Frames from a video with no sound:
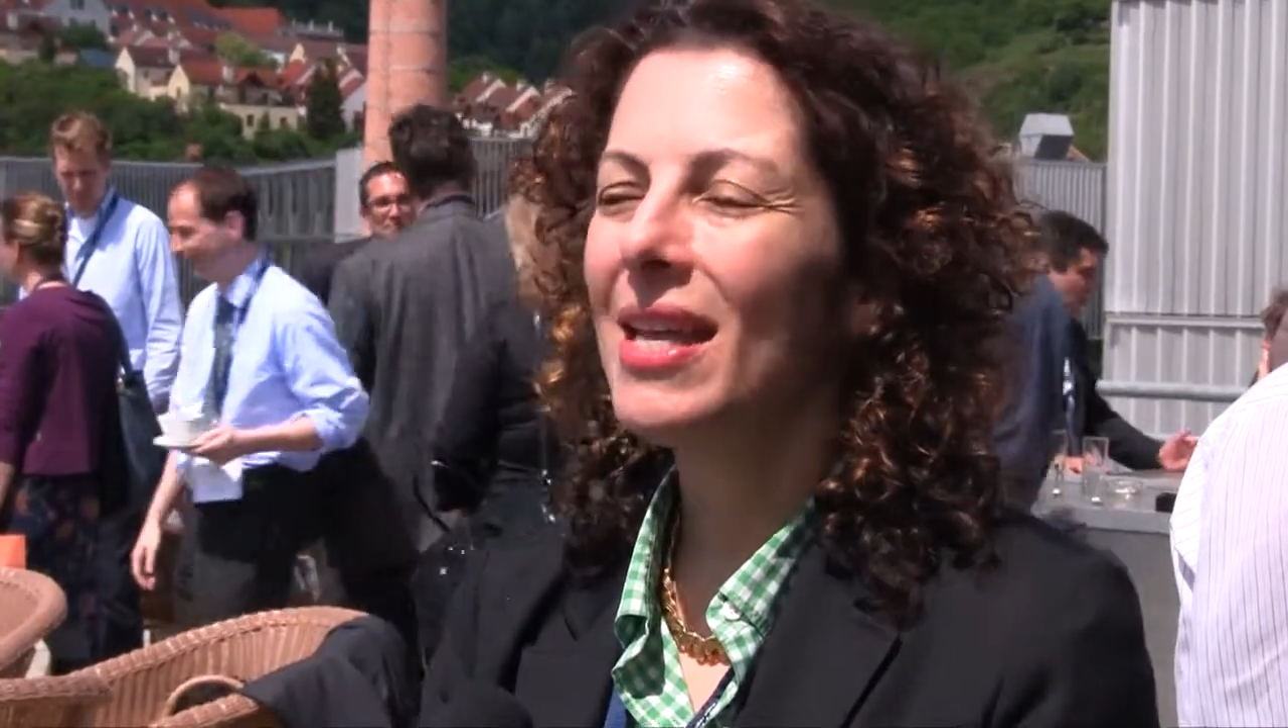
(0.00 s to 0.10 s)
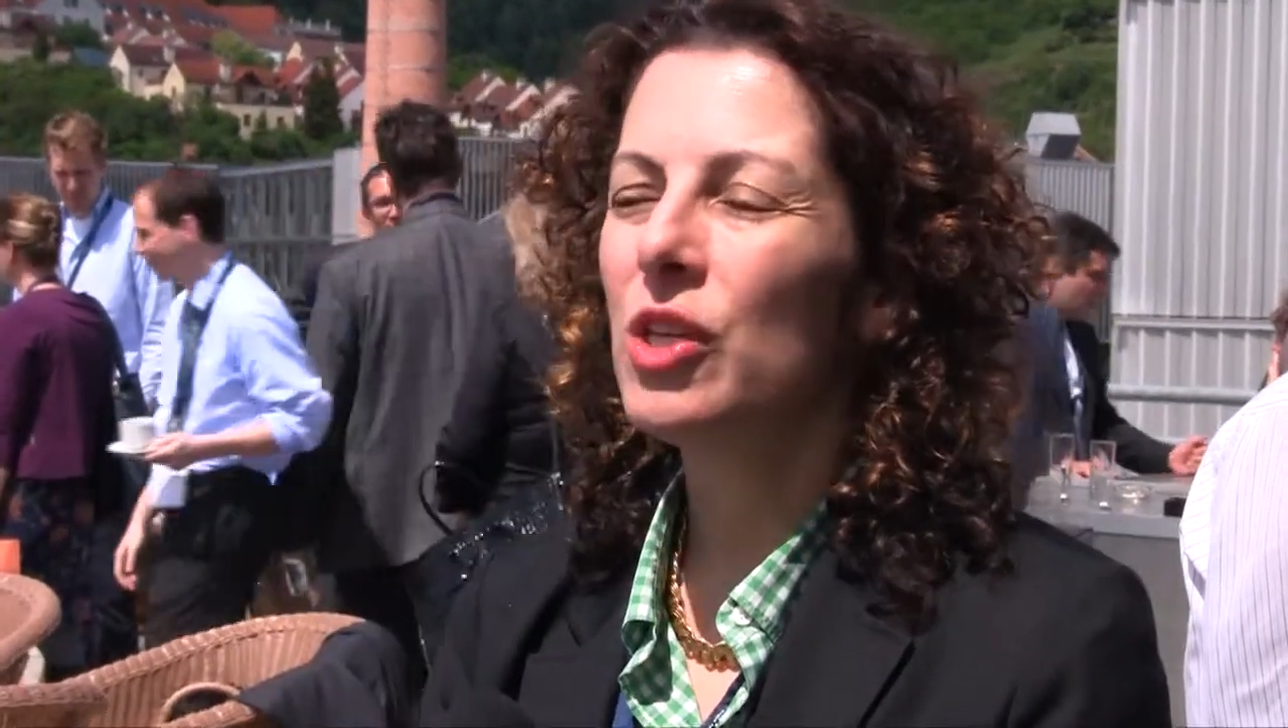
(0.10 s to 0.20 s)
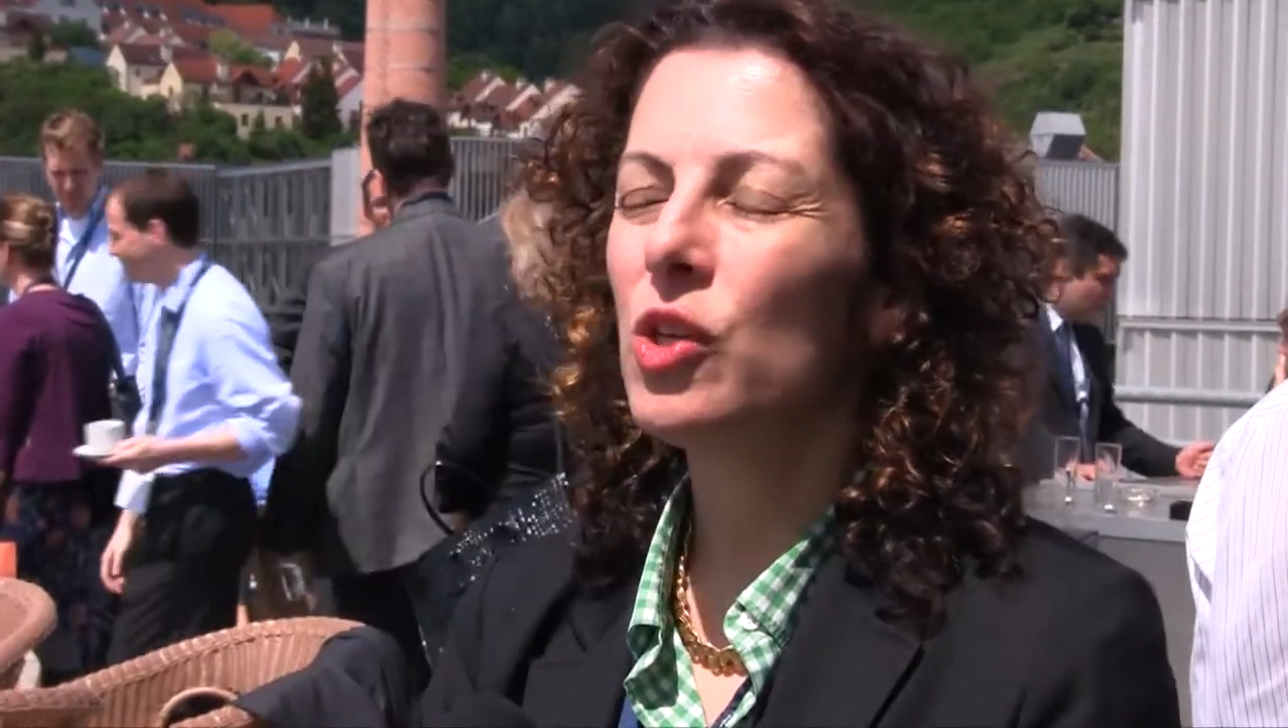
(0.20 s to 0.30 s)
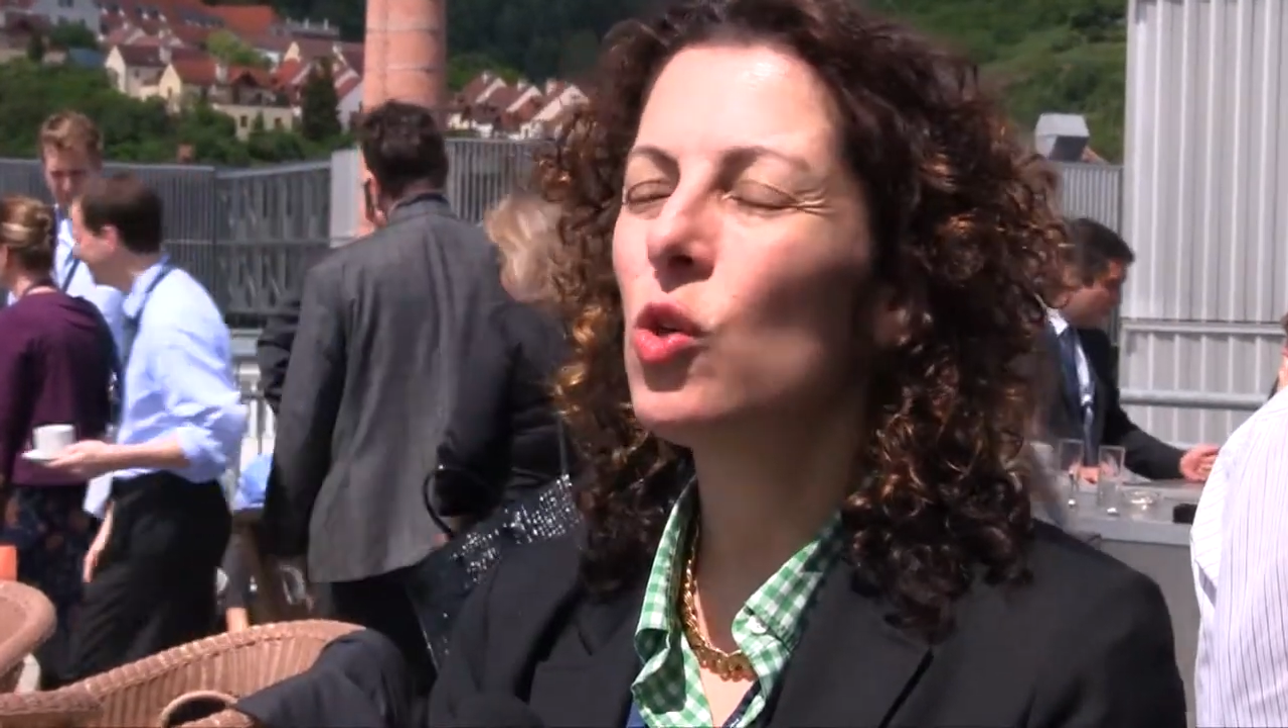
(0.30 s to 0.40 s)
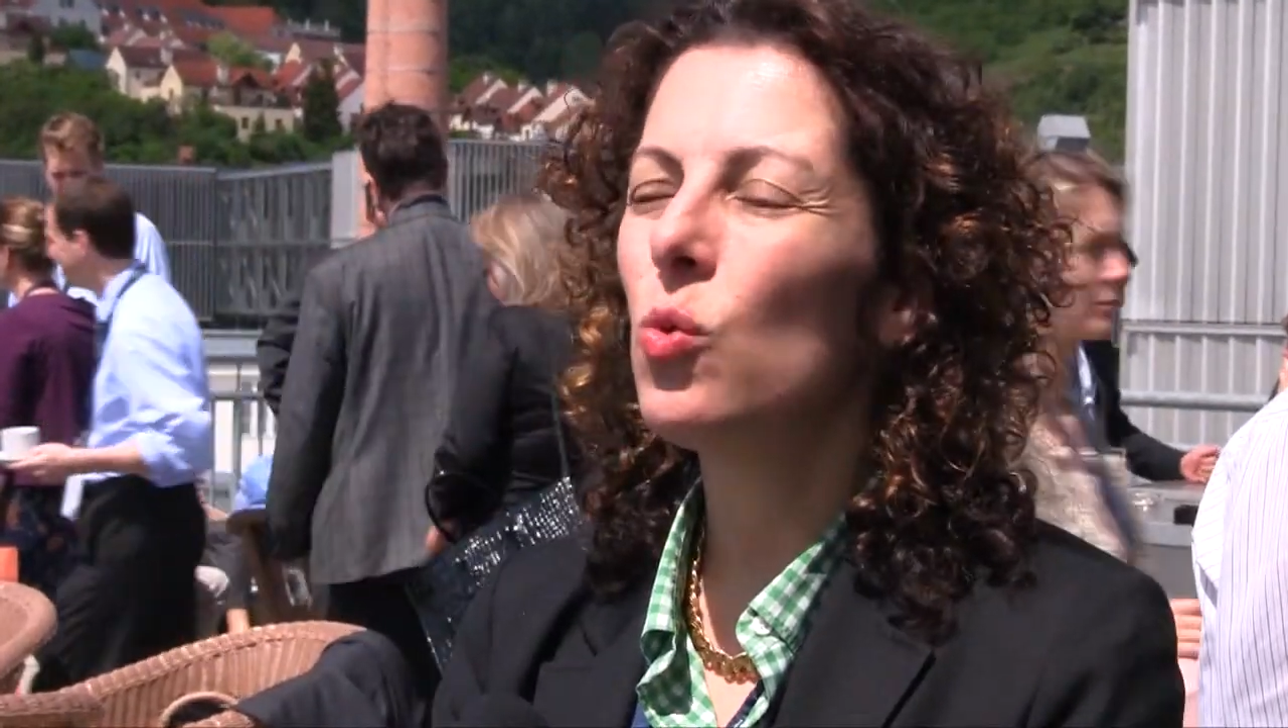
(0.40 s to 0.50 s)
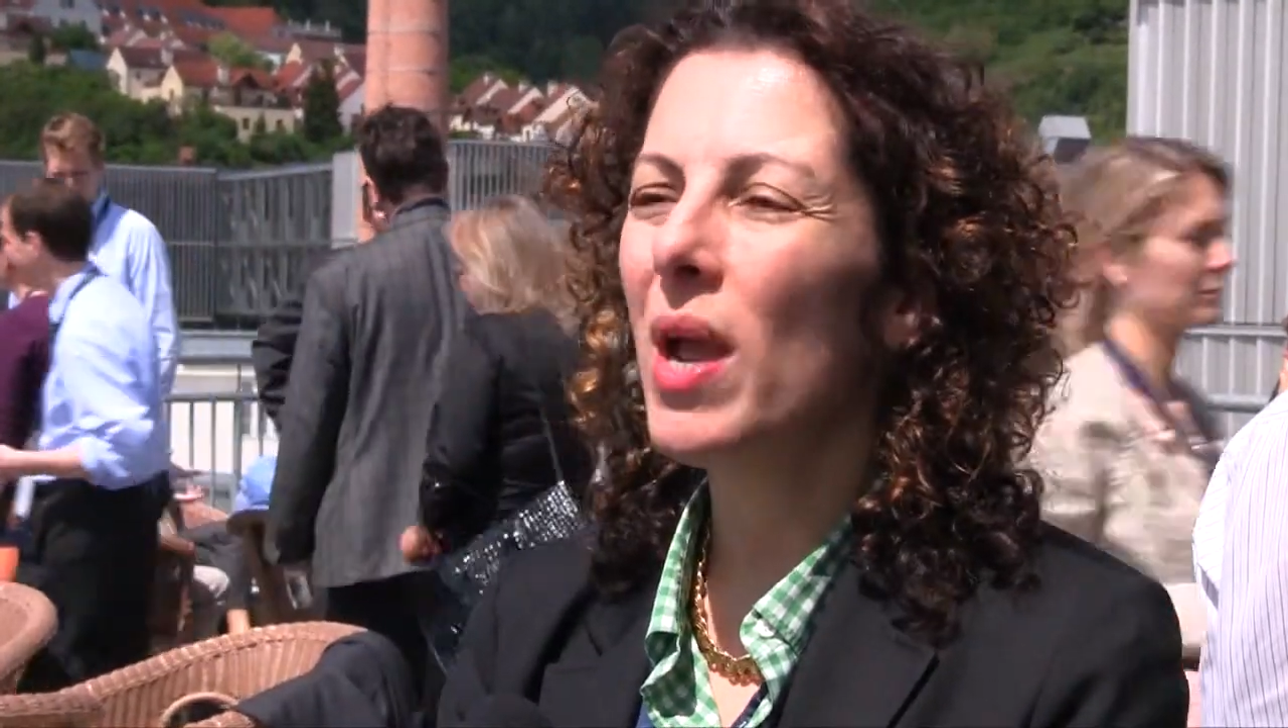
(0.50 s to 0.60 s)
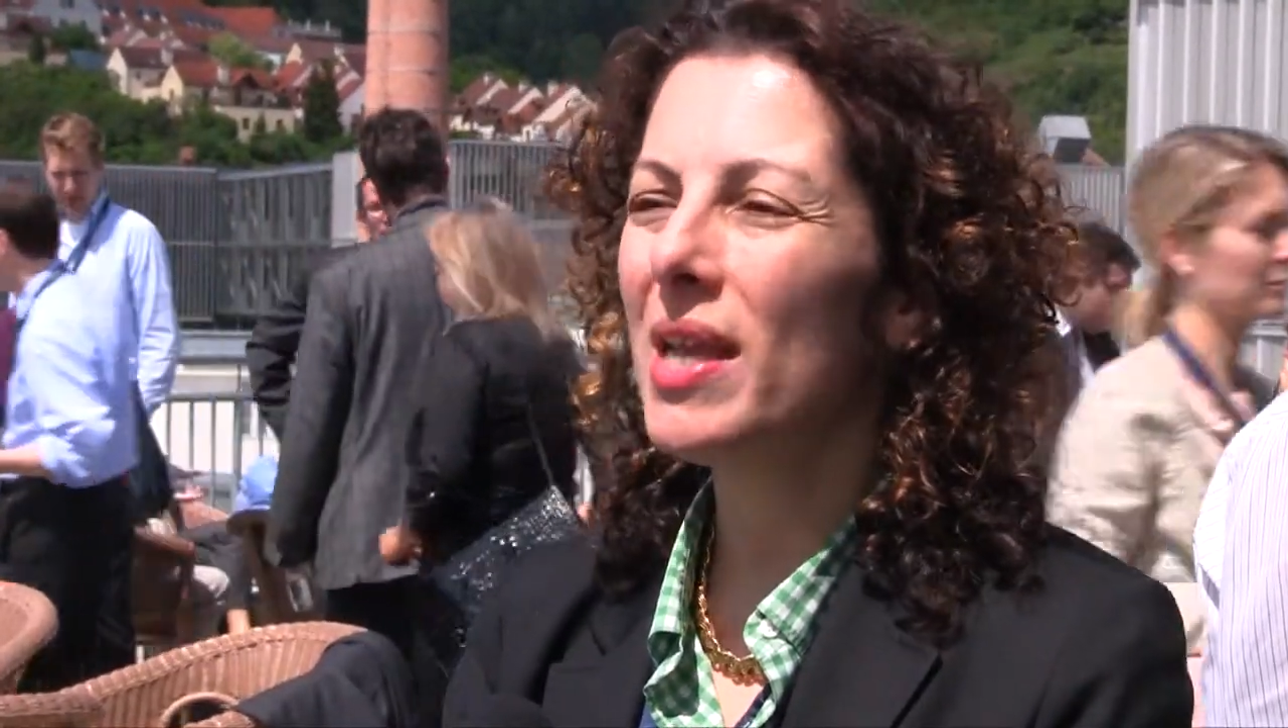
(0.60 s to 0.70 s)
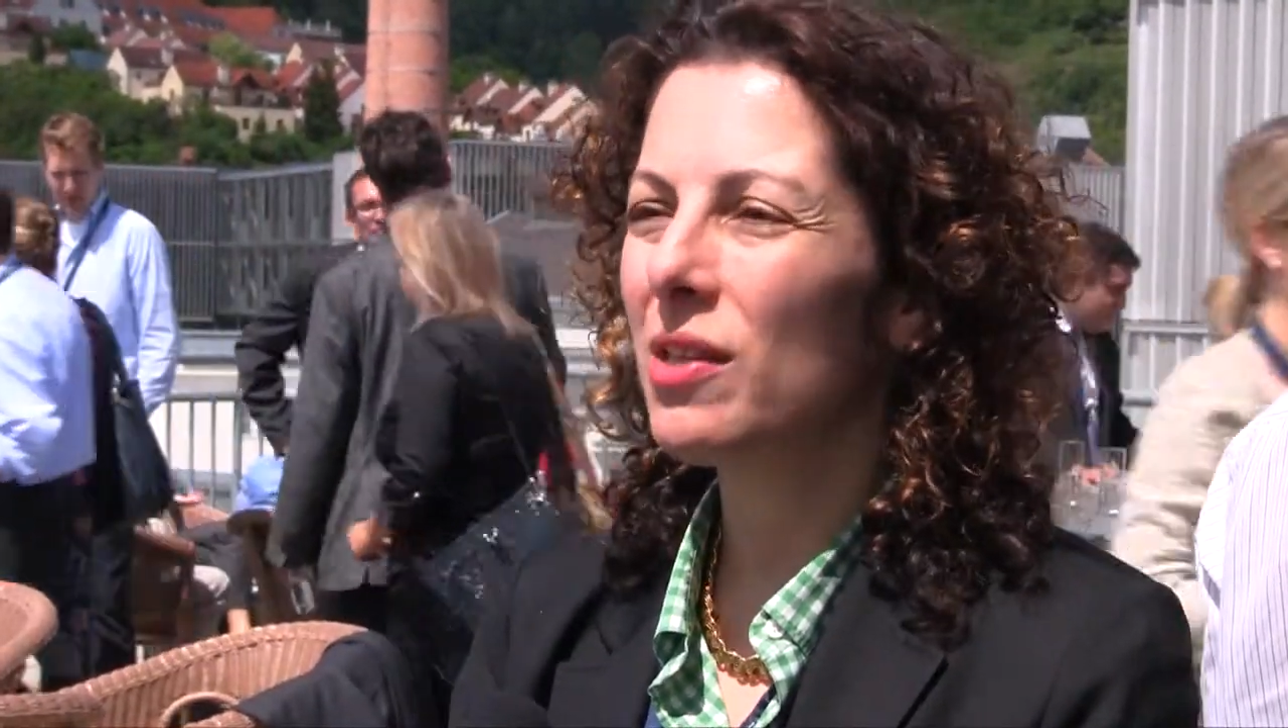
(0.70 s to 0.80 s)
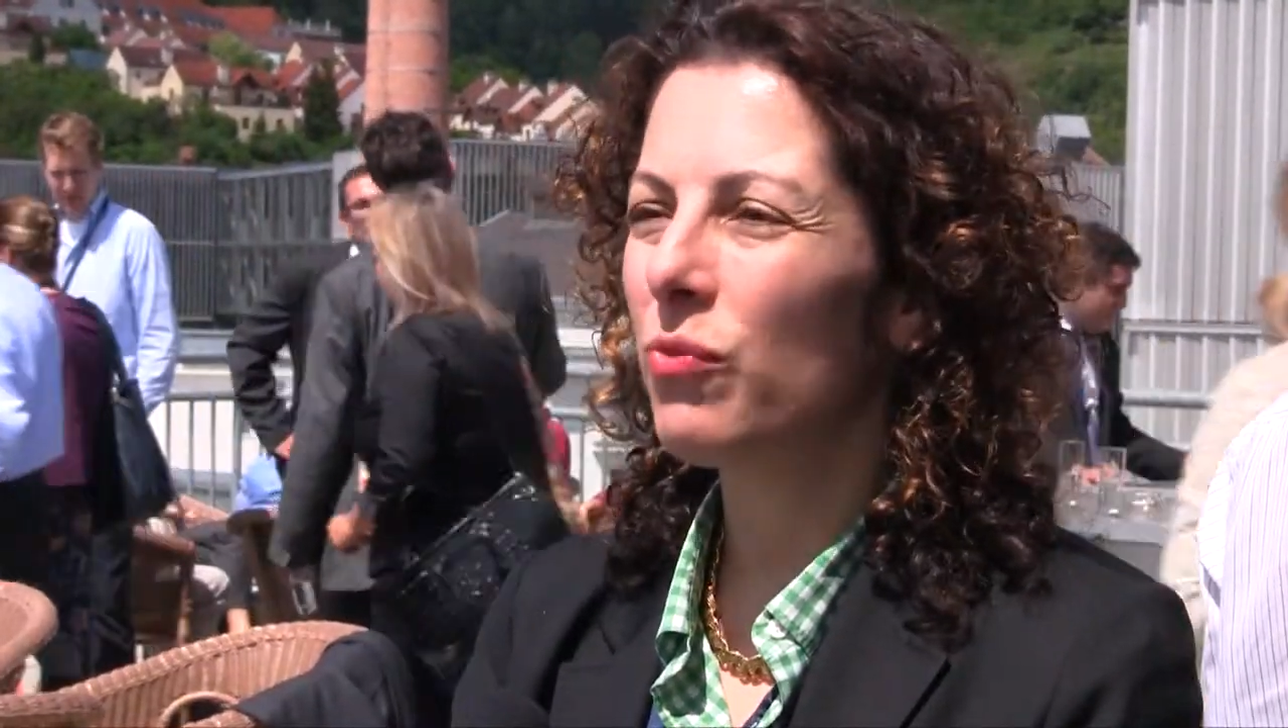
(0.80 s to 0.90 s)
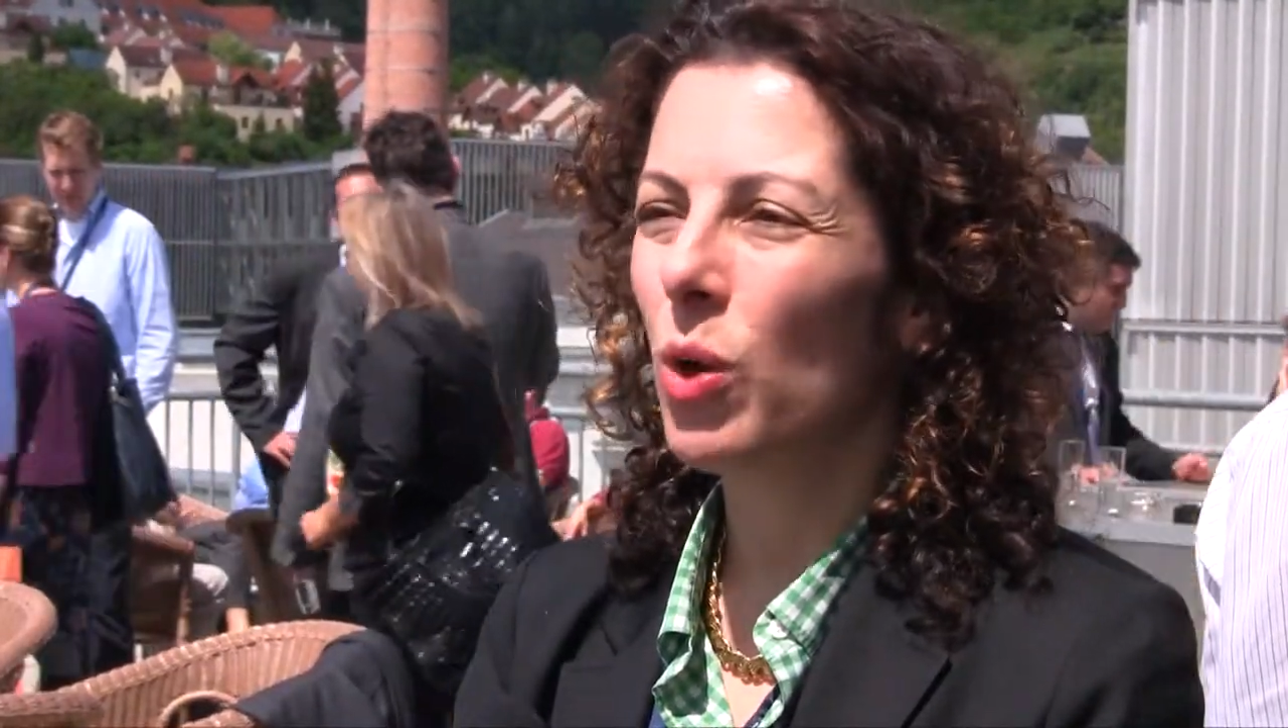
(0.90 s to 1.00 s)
to new ways of